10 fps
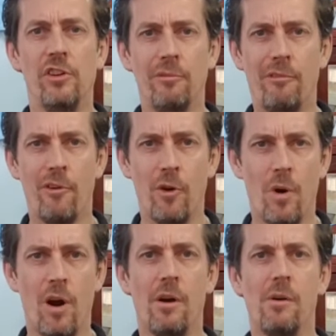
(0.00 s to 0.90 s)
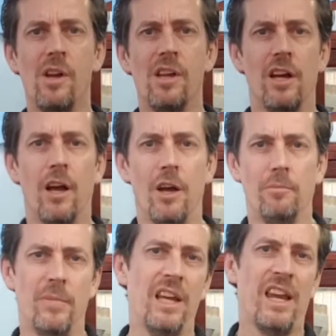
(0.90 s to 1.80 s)
them for a while,
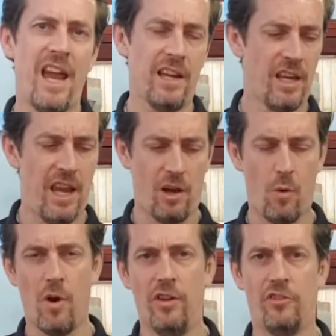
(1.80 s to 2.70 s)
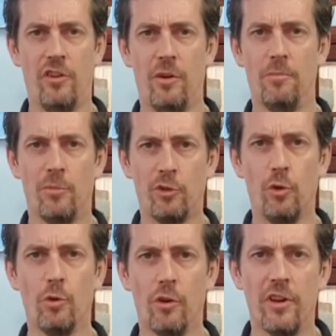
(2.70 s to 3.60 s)
it can get quite
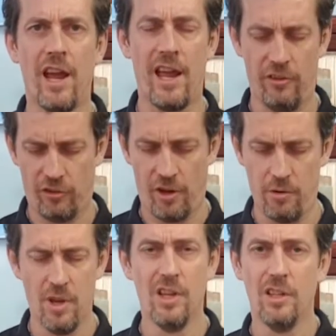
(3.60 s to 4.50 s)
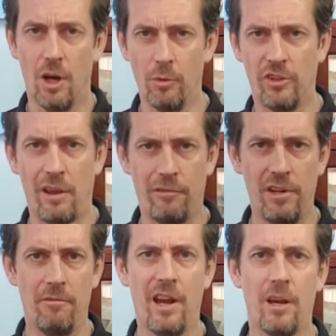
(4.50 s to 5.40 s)
sore on your hands, so I would
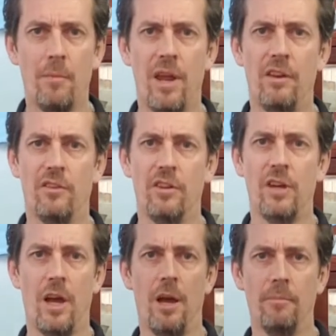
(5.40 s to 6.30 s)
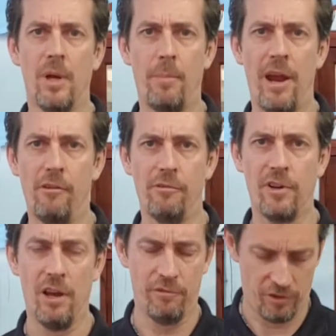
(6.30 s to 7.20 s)
definitely recommend a pair of
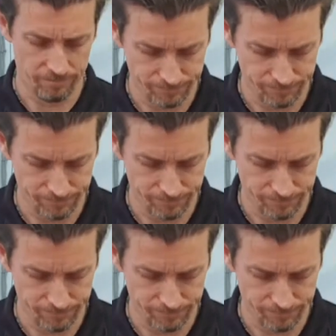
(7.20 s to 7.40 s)
gloves.